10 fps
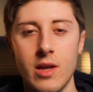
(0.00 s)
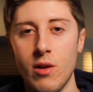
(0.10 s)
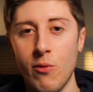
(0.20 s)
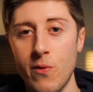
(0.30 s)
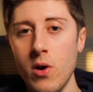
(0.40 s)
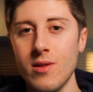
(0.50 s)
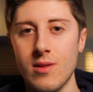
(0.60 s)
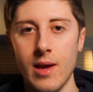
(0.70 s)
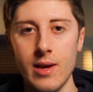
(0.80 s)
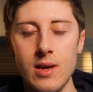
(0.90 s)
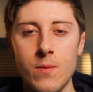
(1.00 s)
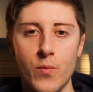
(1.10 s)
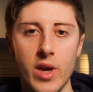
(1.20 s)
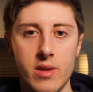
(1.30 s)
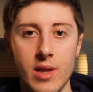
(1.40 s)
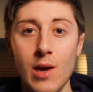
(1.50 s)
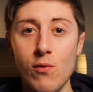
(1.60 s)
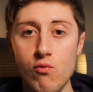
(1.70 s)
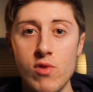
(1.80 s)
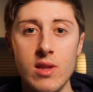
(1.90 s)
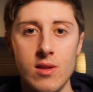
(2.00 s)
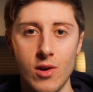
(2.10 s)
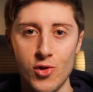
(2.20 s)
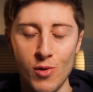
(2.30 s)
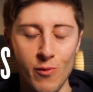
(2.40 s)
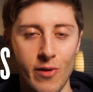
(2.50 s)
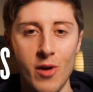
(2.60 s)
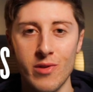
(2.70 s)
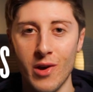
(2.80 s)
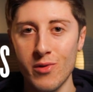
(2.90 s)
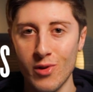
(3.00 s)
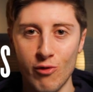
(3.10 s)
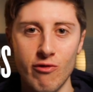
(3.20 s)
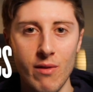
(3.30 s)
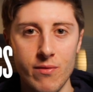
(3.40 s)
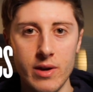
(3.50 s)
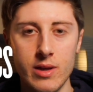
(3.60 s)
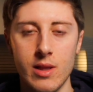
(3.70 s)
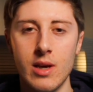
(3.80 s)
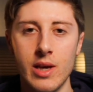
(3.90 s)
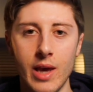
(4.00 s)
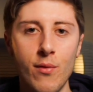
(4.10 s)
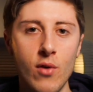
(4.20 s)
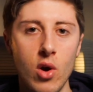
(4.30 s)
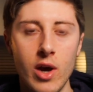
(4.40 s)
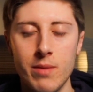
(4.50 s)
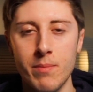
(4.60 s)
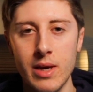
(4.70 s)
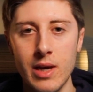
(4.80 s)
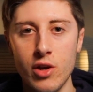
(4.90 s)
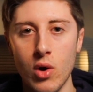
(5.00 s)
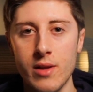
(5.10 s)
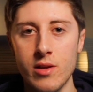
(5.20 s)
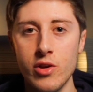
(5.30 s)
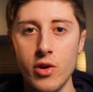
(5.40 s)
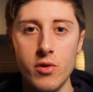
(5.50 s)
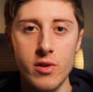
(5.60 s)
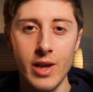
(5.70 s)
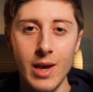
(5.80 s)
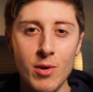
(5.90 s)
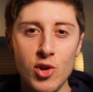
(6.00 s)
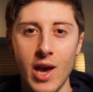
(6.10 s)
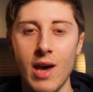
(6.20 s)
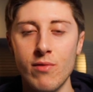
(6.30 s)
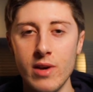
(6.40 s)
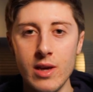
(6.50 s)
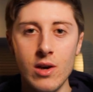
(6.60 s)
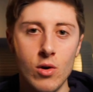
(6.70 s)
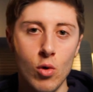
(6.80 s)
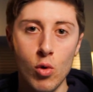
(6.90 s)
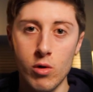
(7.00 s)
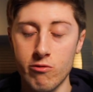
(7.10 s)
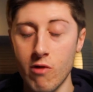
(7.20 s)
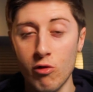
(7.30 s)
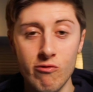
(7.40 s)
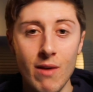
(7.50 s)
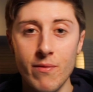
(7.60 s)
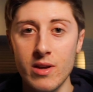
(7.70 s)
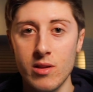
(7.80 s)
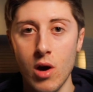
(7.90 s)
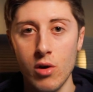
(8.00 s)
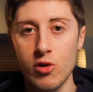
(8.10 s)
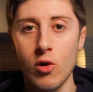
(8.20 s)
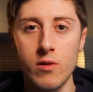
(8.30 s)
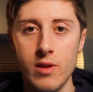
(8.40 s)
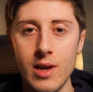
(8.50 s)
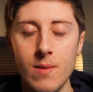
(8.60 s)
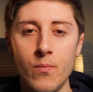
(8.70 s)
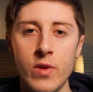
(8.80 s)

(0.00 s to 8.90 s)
The first day is a day of researching photos and graphics. If you're like me and you like to use an image heavy or a graphic style of content,